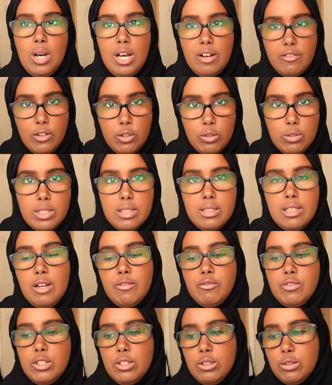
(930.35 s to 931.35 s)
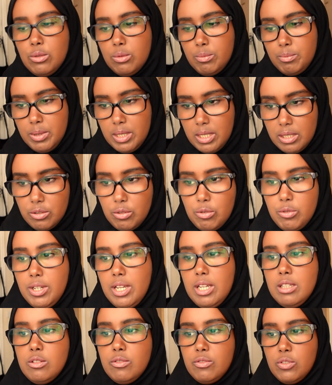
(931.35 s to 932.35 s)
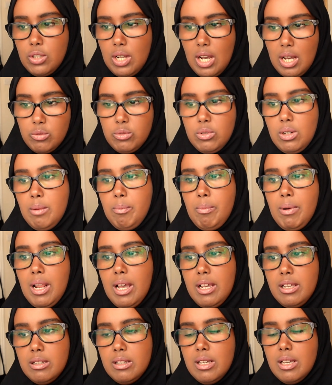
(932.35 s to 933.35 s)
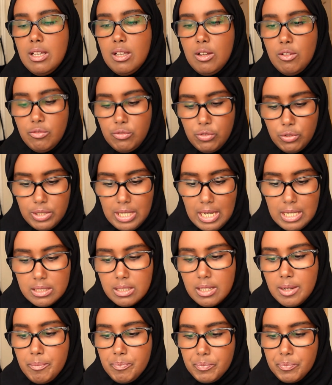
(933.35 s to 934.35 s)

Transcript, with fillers: Have a look at that video, being creative on how to apply for that.